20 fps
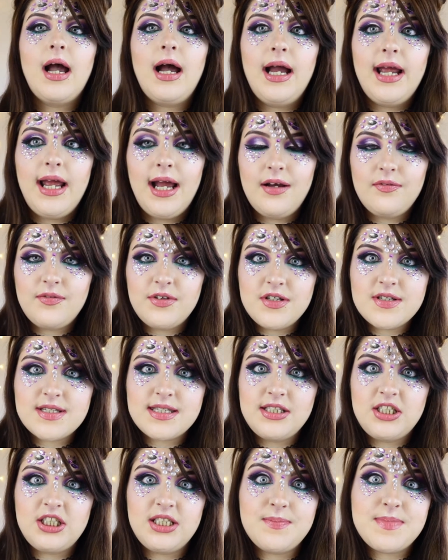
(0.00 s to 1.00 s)
I have used
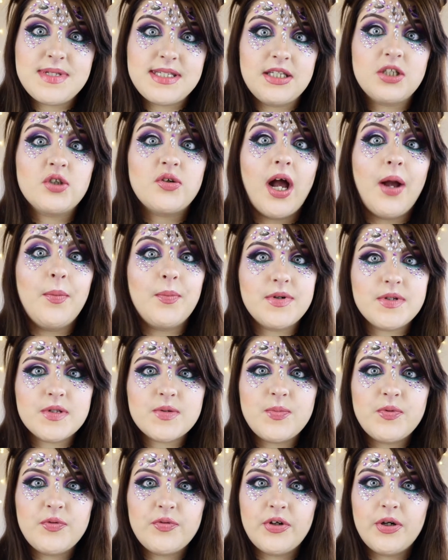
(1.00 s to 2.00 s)
the Gypsy Shrine ones
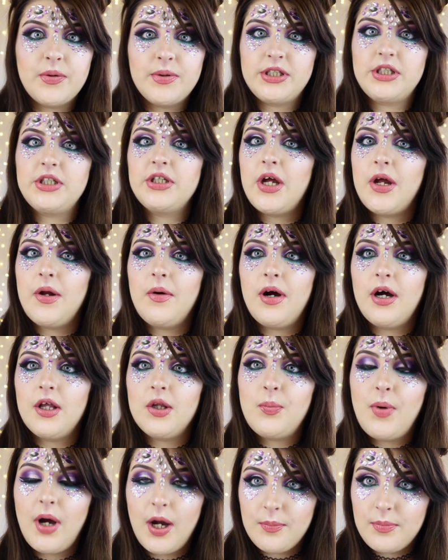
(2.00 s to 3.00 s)
before, which I know are
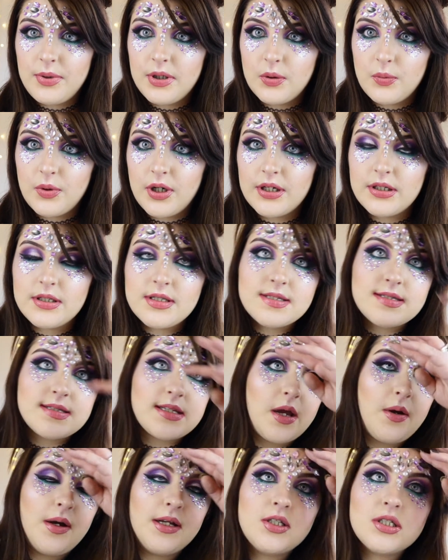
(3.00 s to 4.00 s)
the popular ones,
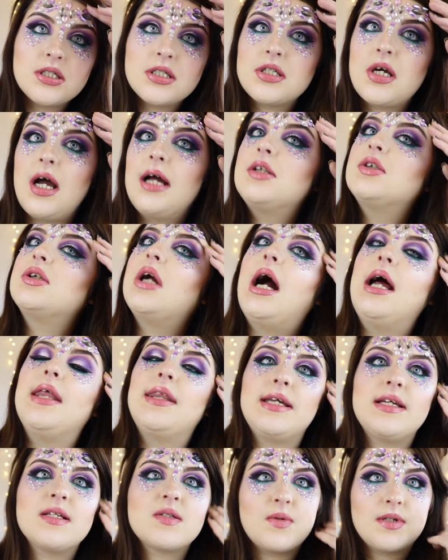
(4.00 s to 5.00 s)
so I just thought I'd try
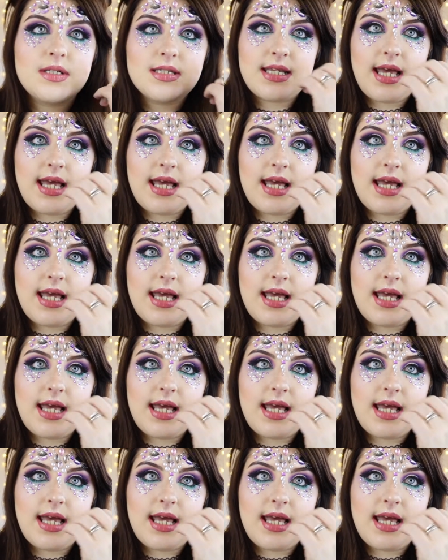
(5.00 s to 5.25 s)
these ones